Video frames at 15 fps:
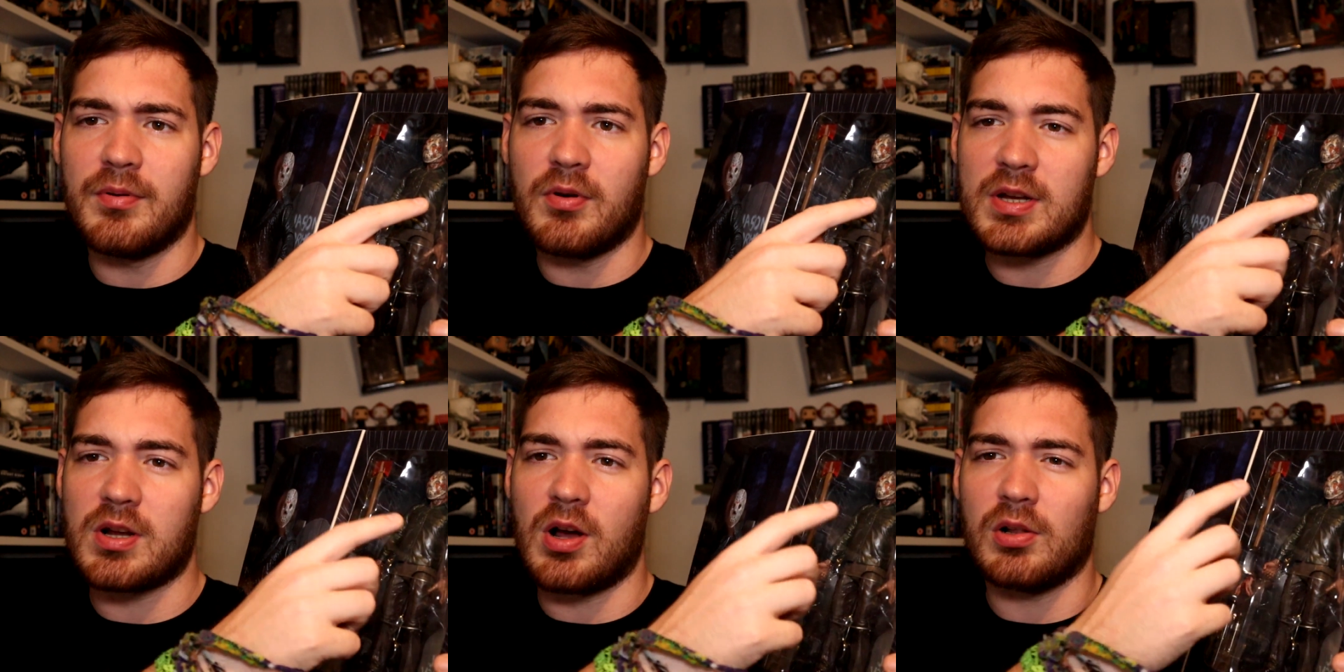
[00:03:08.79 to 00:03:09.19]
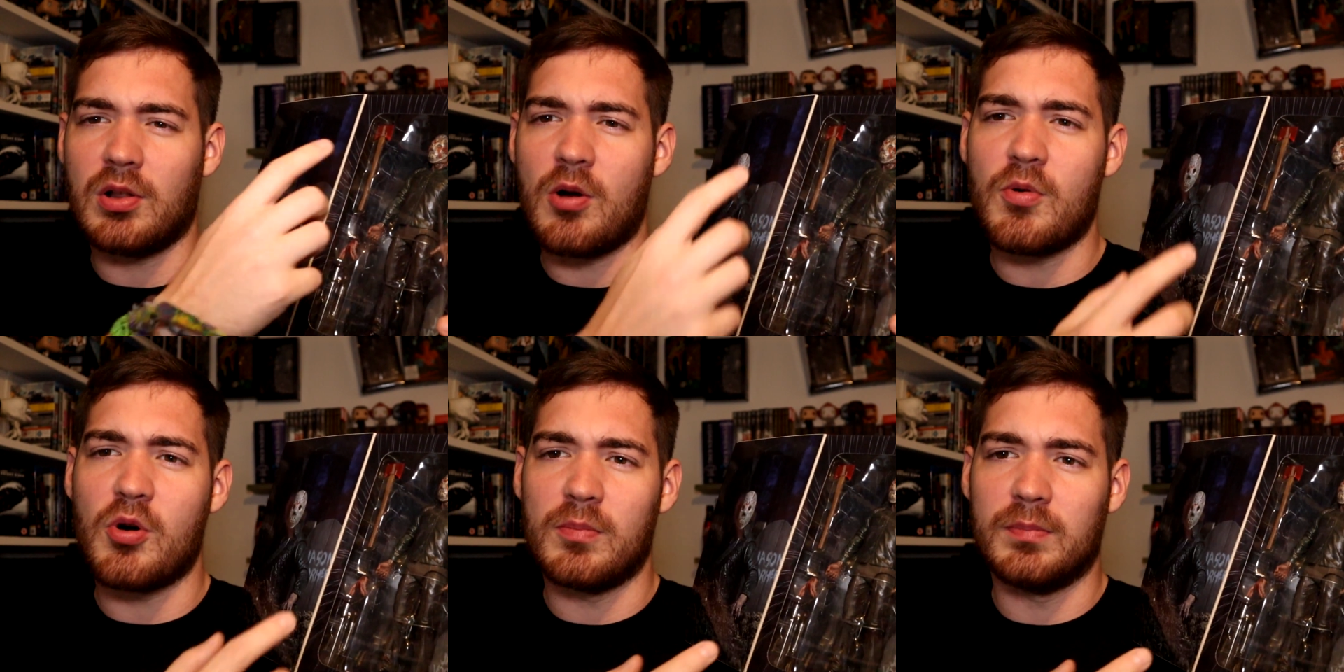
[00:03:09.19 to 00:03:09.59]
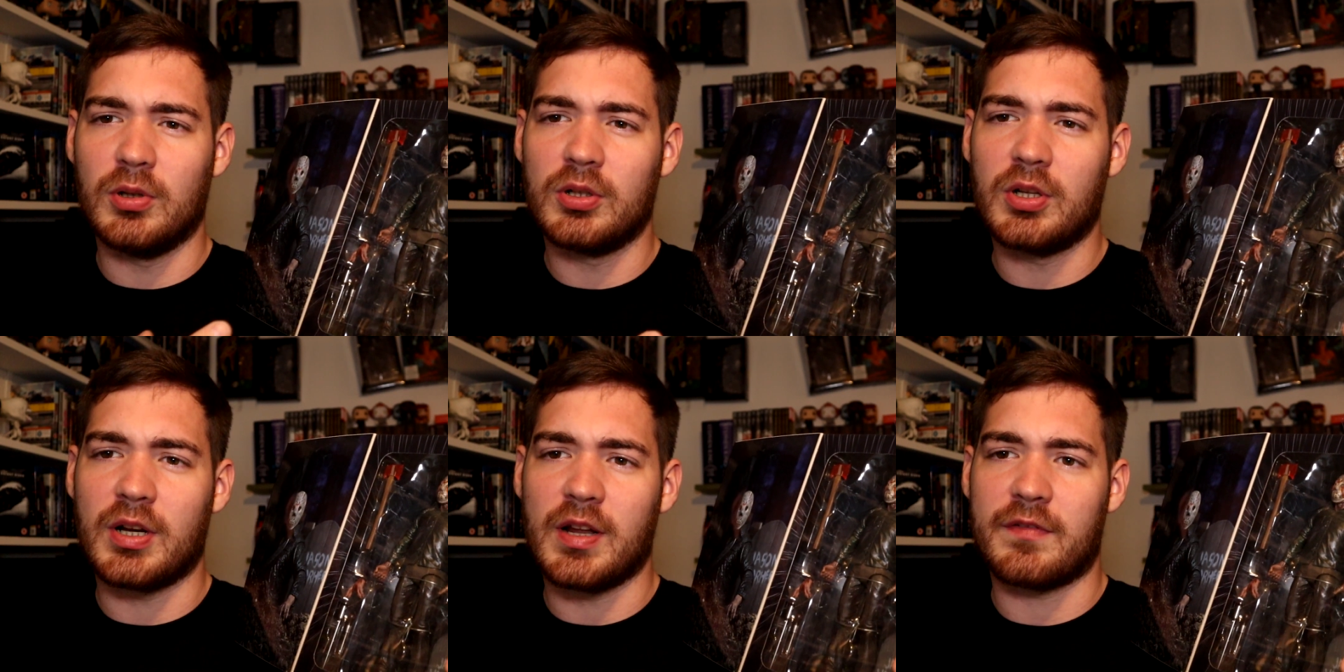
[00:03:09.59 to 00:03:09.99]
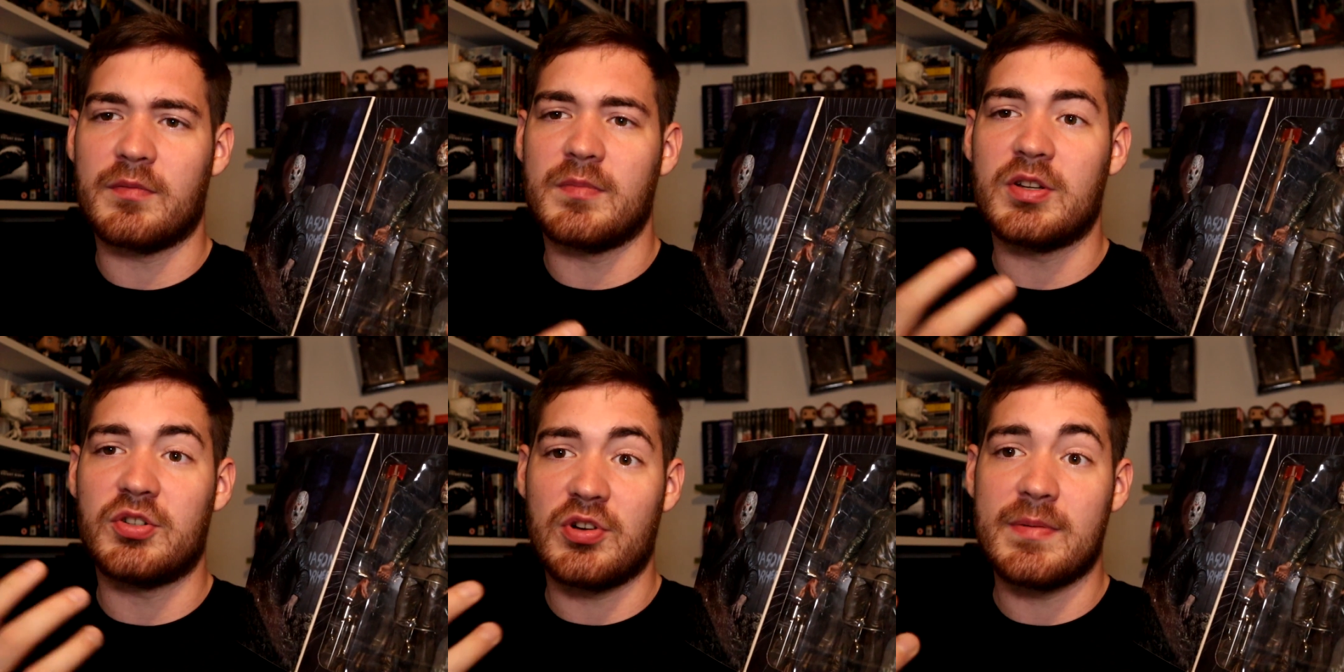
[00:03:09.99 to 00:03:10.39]
but it's got a lot more blood on it
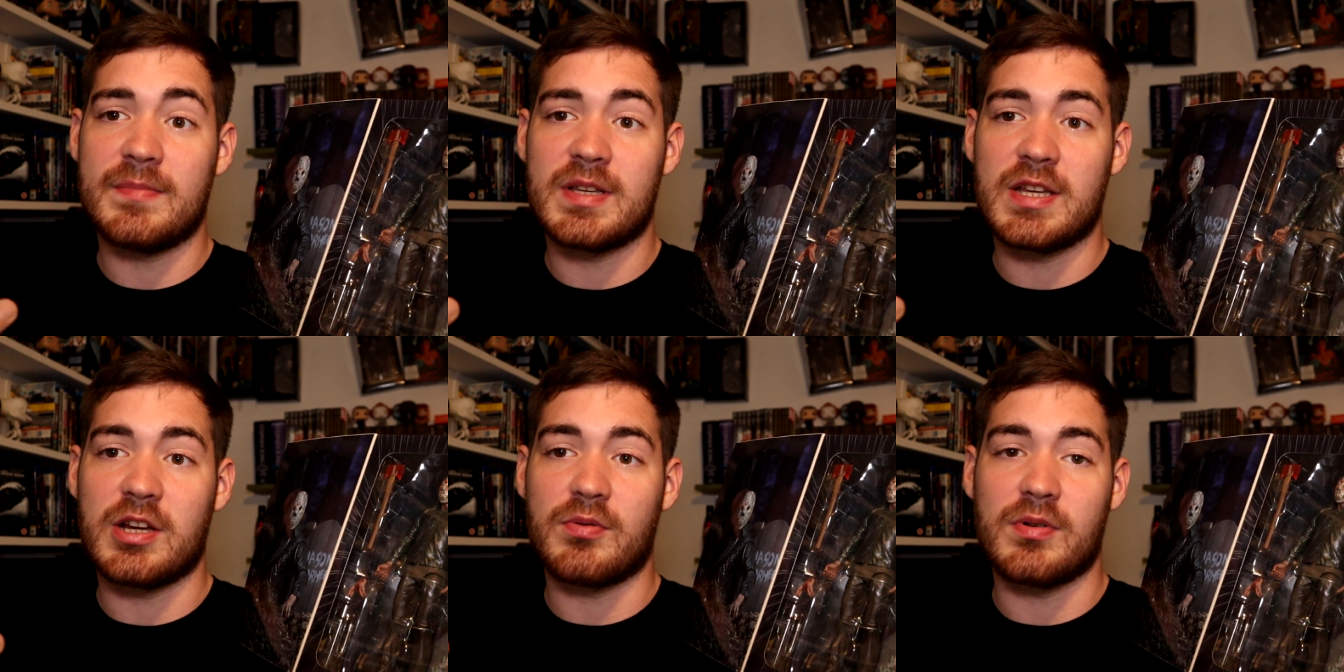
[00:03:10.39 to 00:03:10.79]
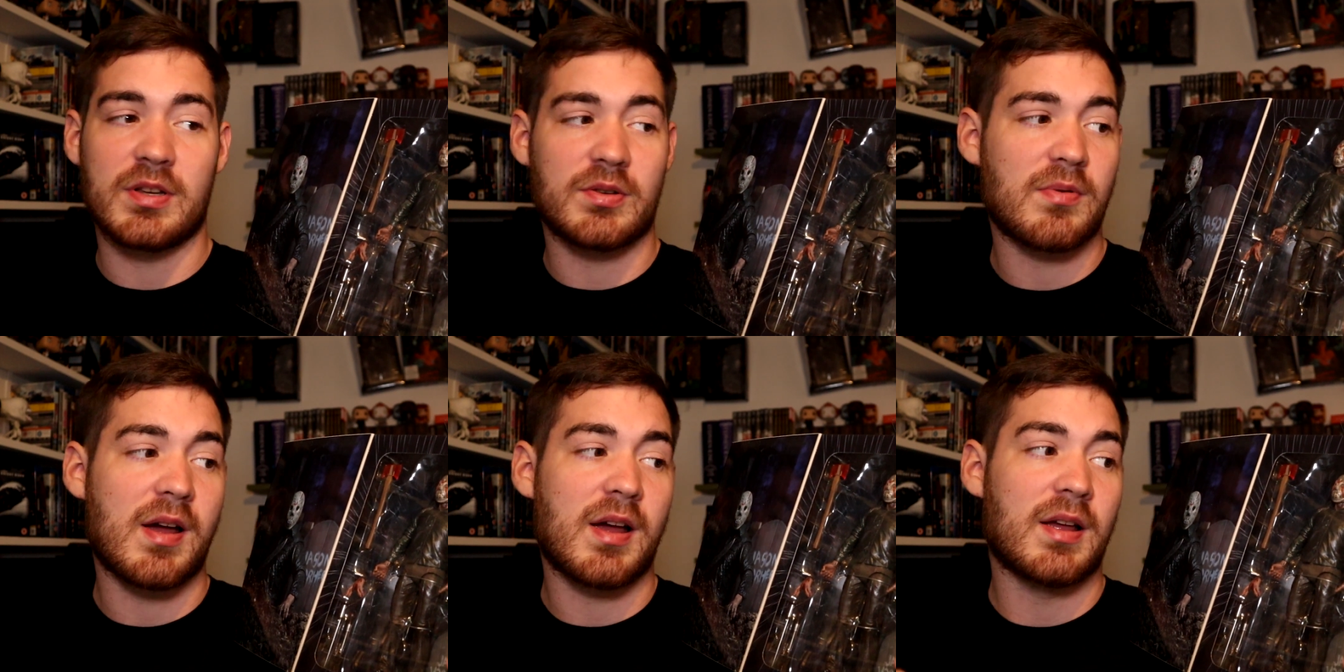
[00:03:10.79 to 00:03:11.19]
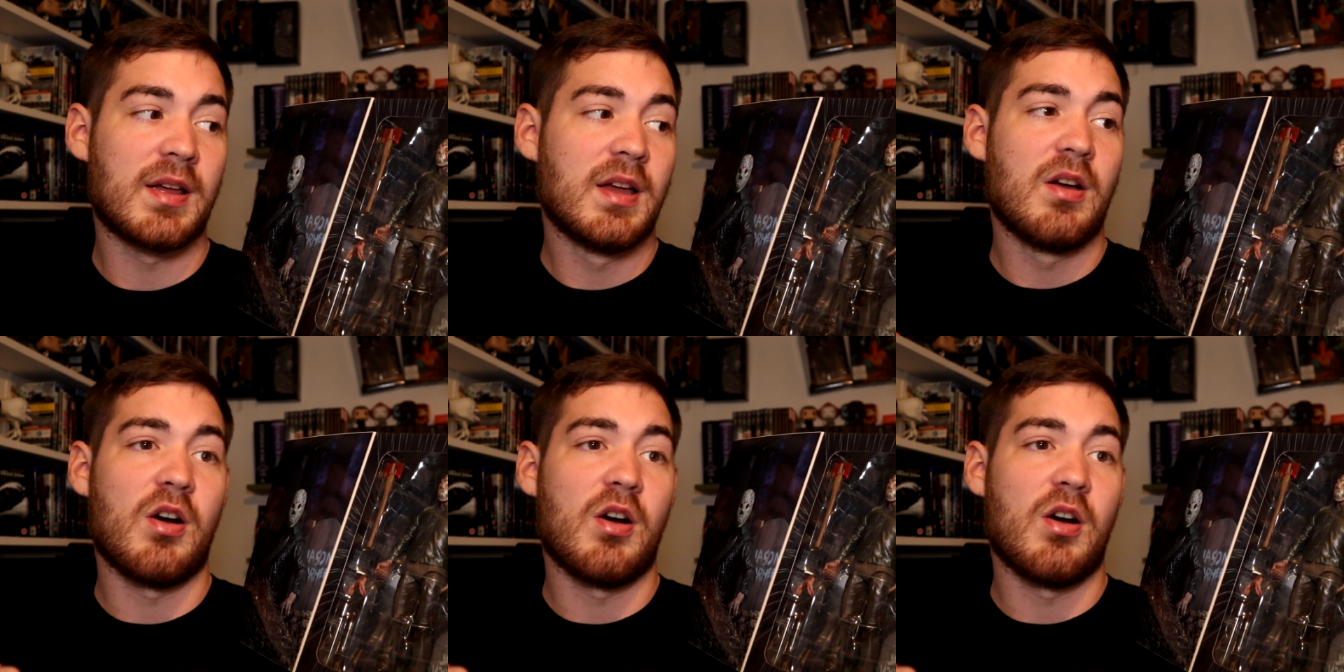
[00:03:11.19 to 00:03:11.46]
from the dream sequence where